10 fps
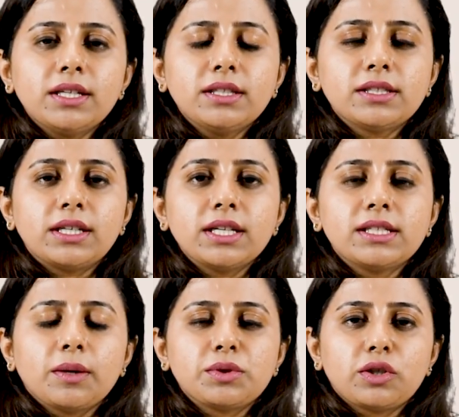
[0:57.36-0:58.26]
are the
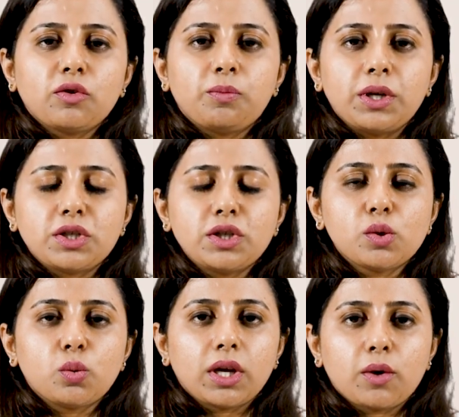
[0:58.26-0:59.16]
certain subset of
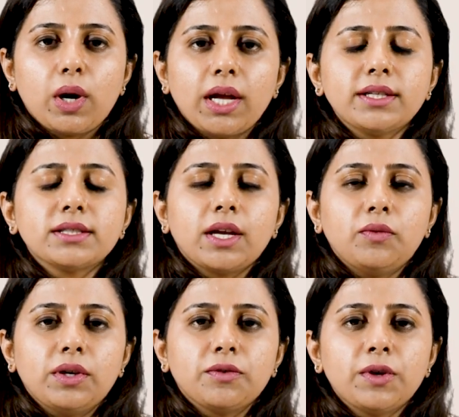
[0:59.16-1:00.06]
patients who requires
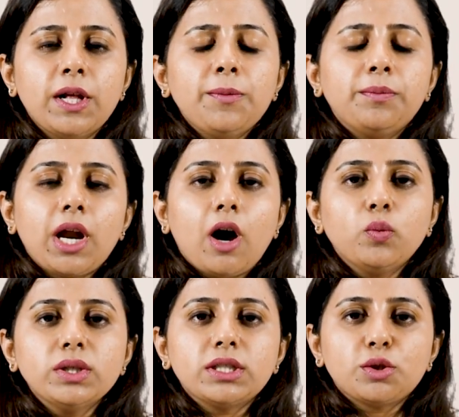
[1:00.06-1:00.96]
IVF. But
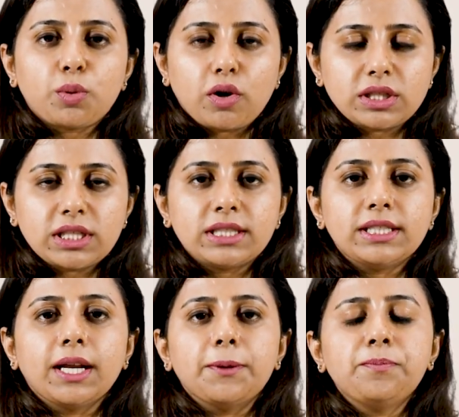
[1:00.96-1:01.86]
how is this process
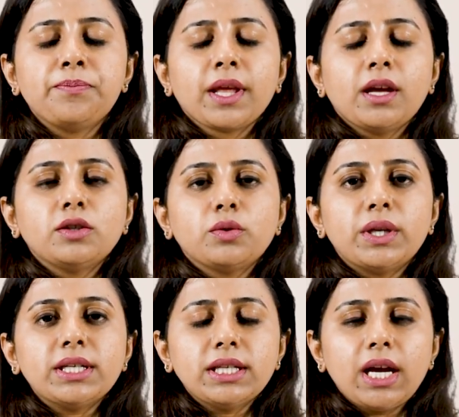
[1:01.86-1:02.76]
done? So
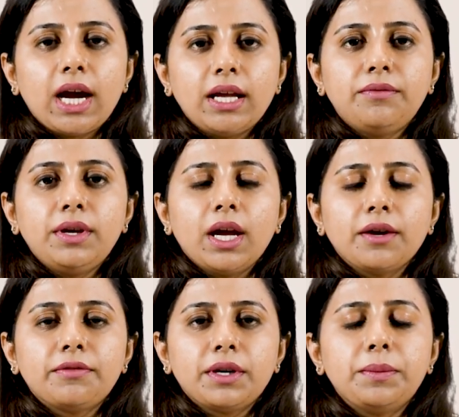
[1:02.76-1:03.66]
when I say
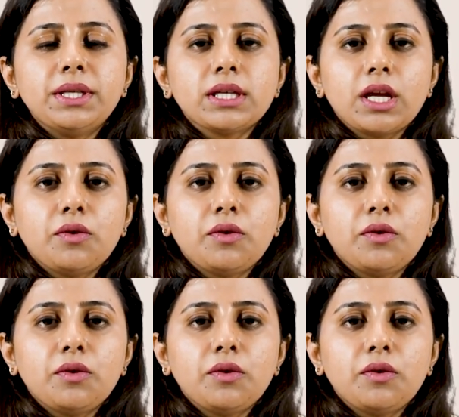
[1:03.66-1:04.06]
IVF, it means